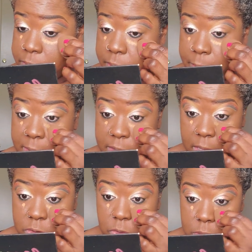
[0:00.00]
I mean,
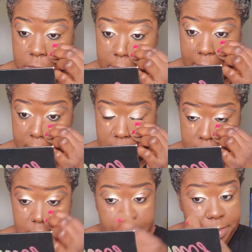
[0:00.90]
they do look
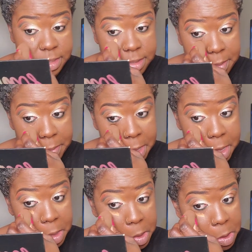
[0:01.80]
nice, I must
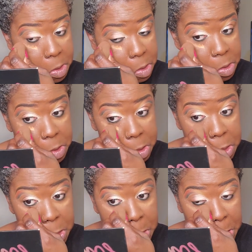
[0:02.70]
admit.
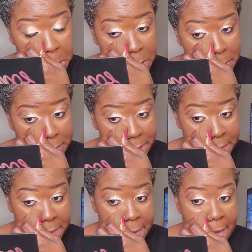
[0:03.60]

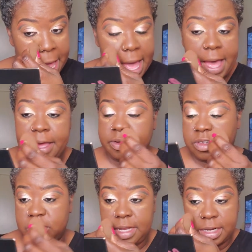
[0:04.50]
But I
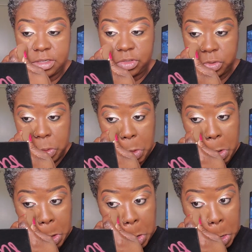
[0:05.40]
just like to do
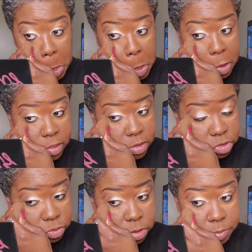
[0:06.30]
the
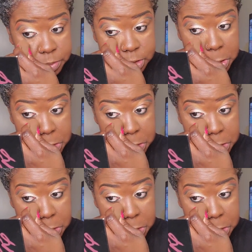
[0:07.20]
strips.